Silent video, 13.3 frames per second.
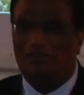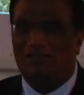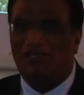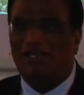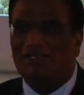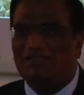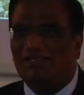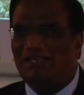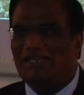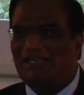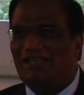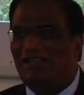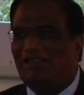as
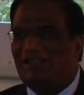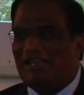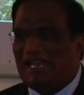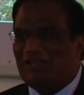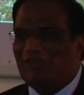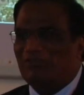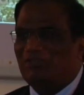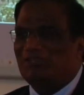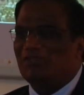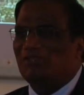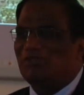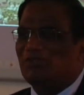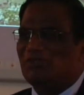a head of
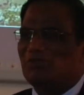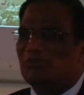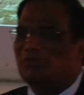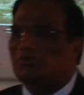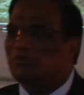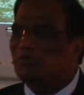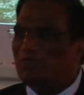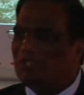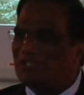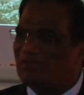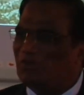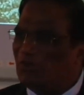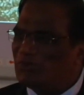this institution which
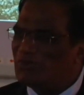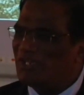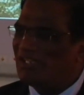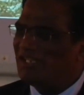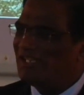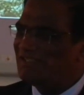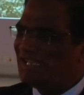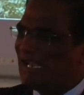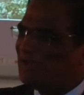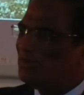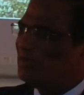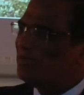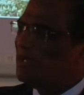is hosting this
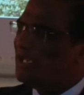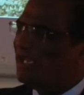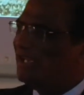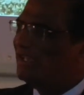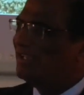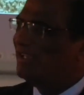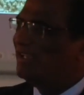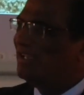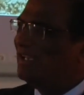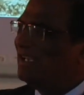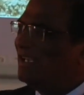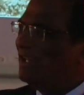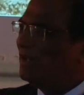annual meeting,
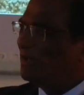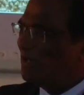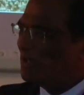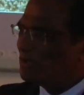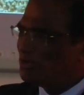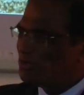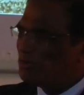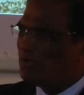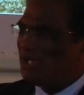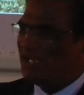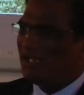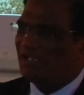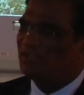and also to
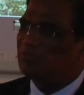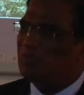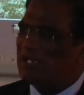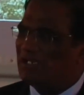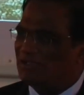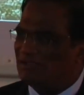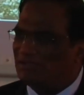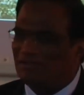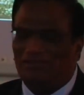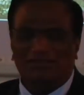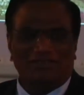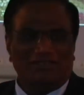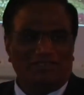be a speaker
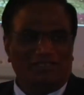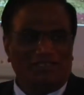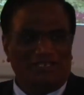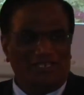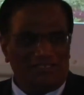in